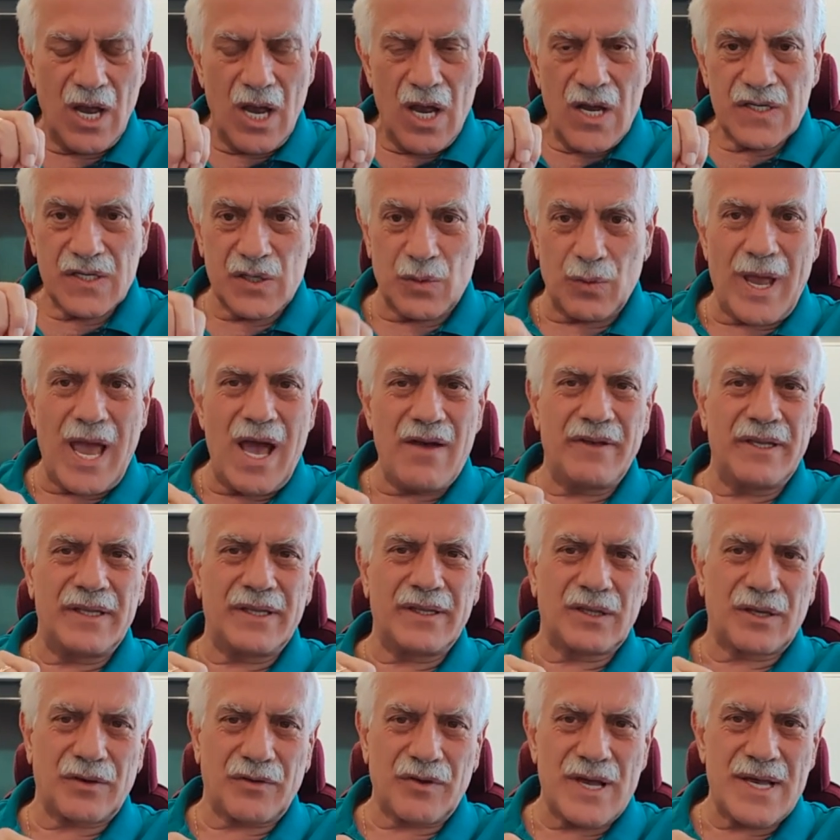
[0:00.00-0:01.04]
So we have
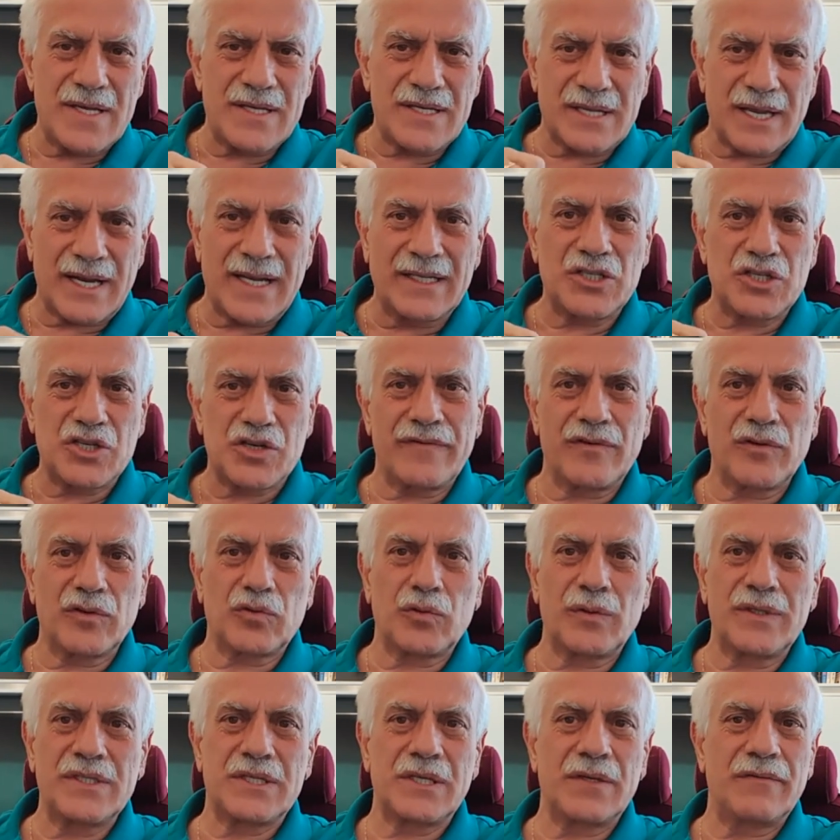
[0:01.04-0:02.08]
a strategy for
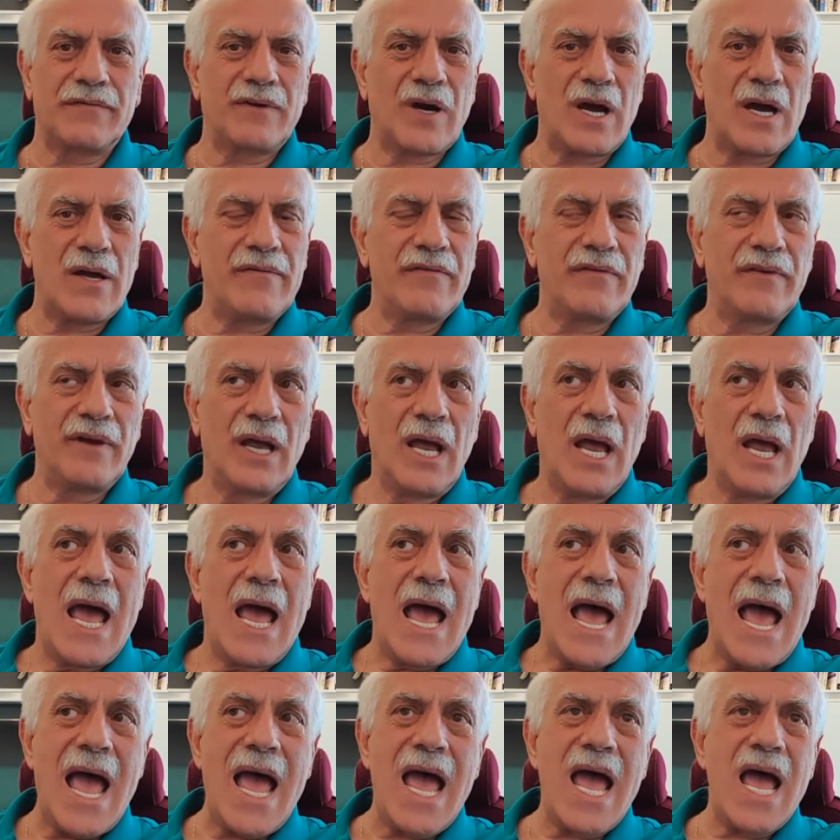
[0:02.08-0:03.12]
25,
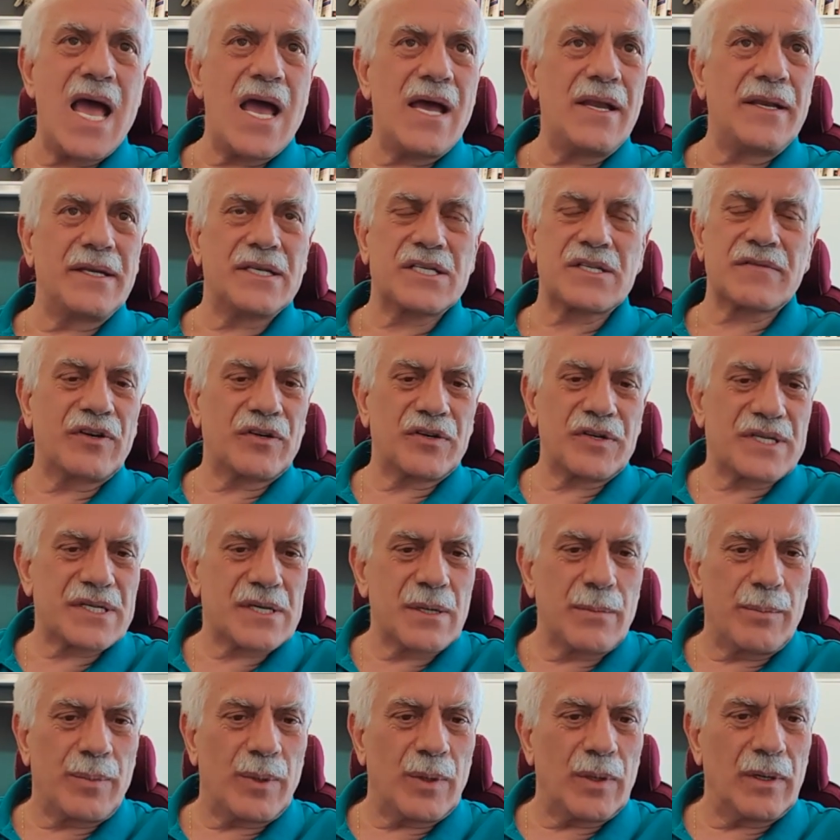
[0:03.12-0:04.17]
and it's very
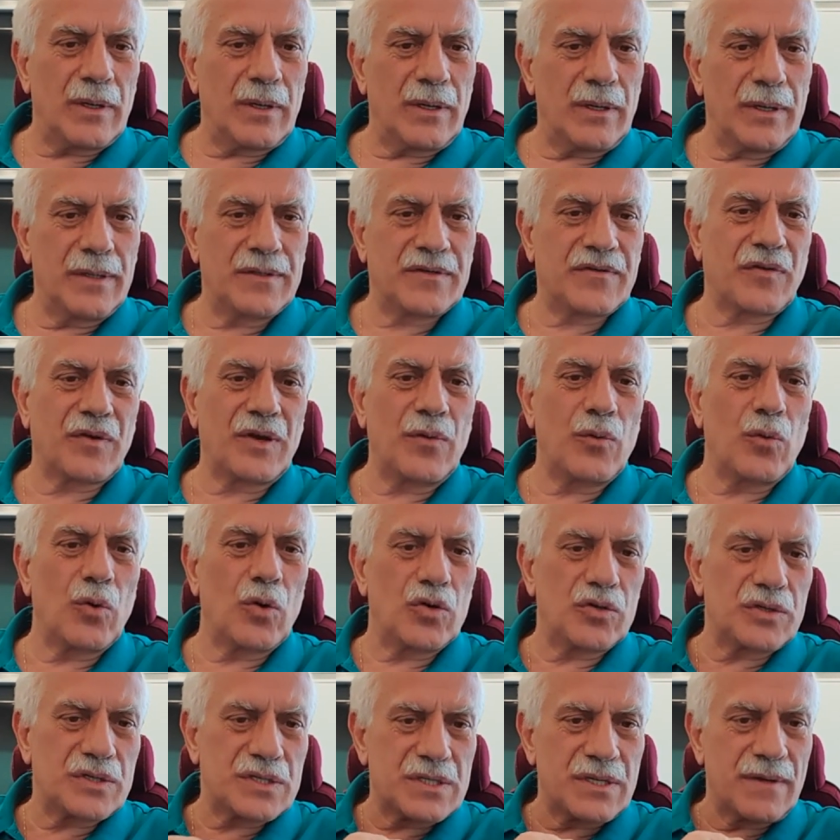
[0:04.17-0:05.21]
simple. It's three
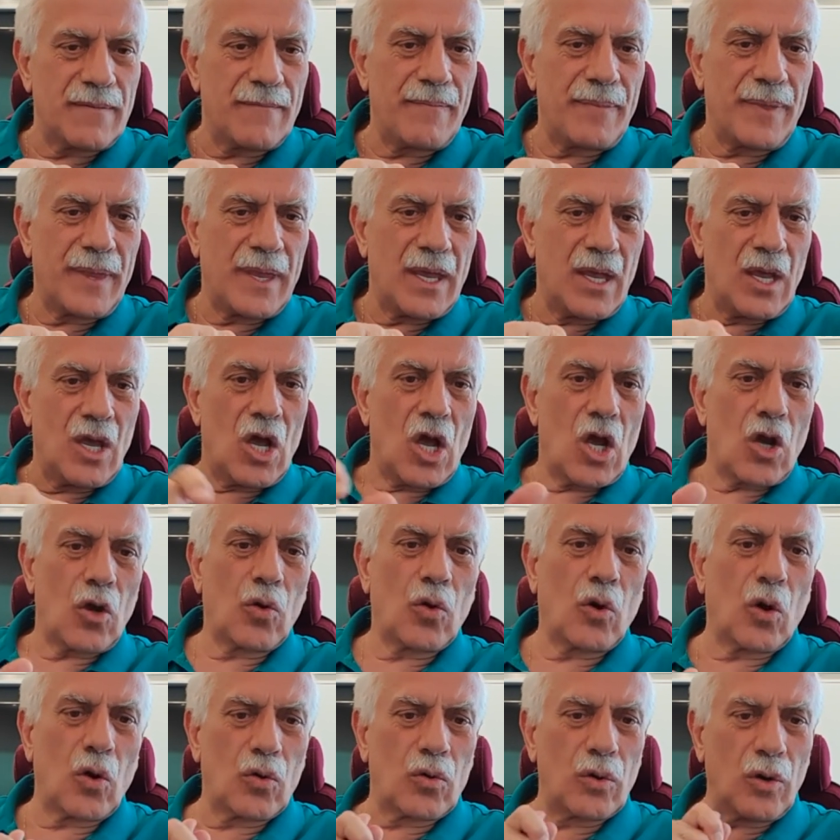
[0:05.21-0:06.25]
words:
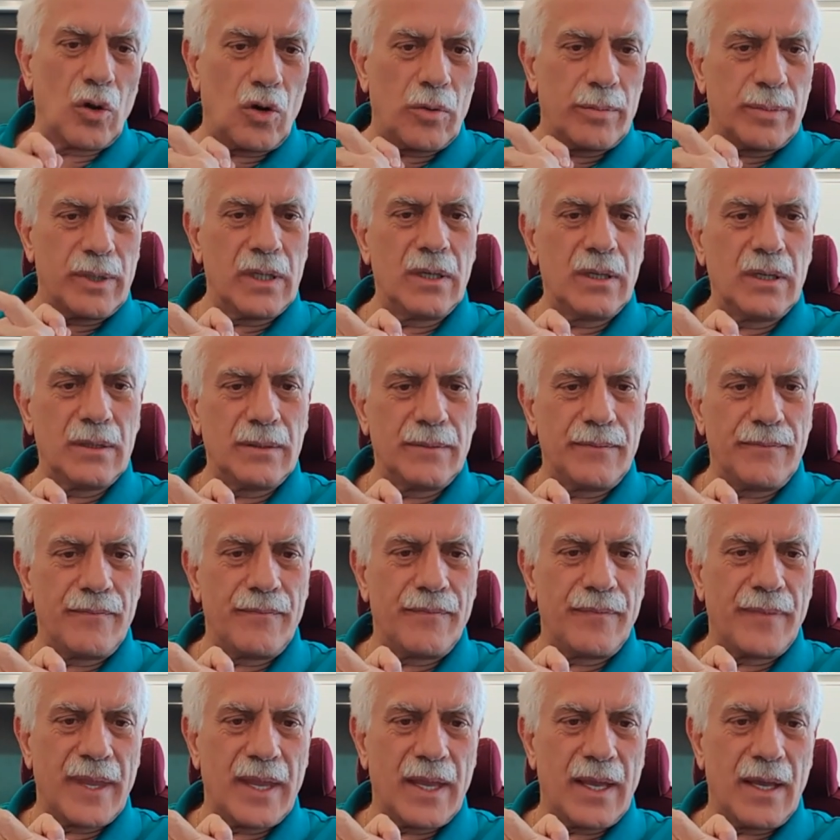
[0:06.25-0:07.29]
go global,
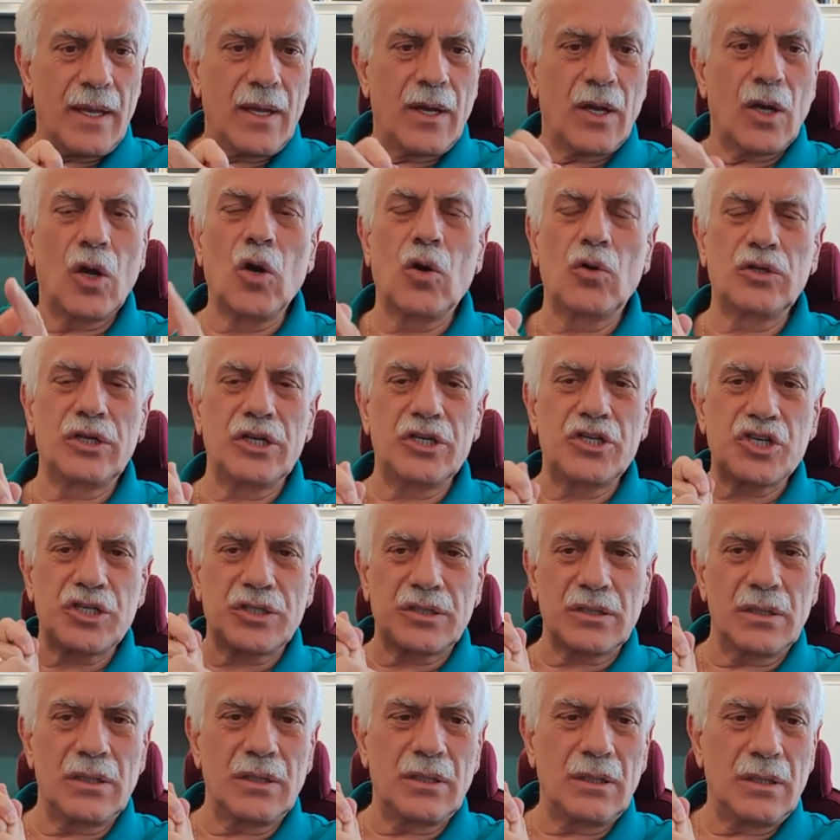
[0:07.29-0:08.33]
go
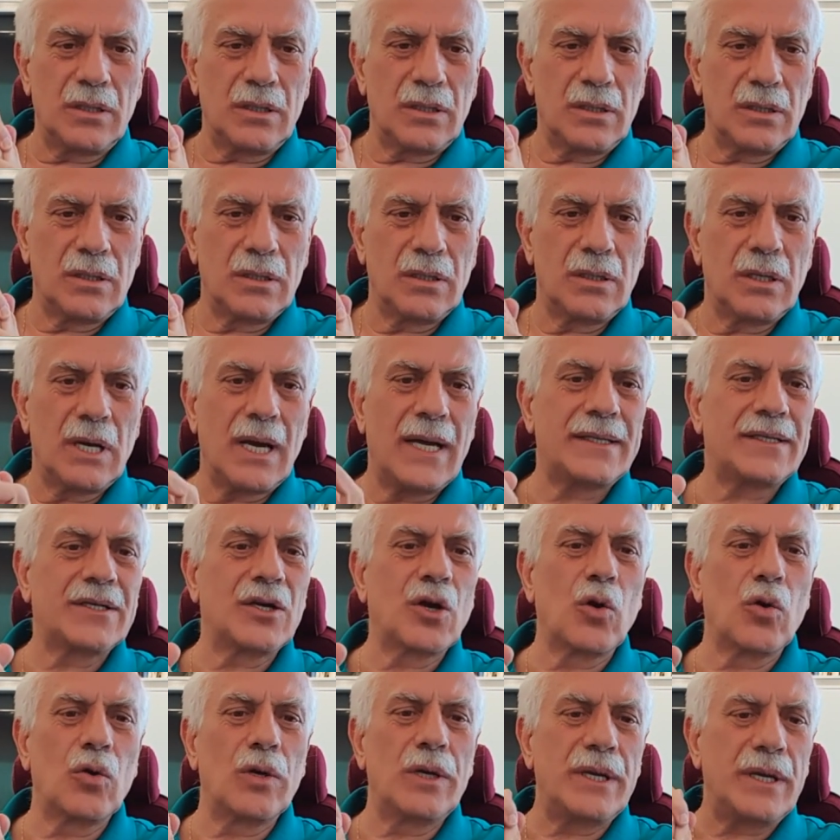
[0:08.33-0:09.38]
digital, and
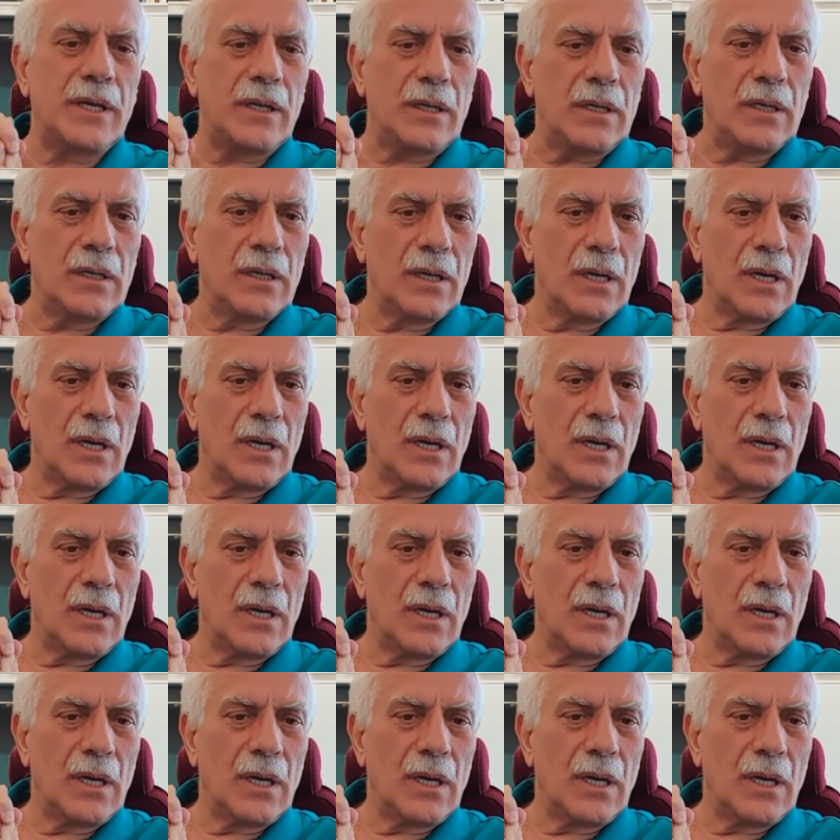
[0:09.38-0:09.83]
go lean.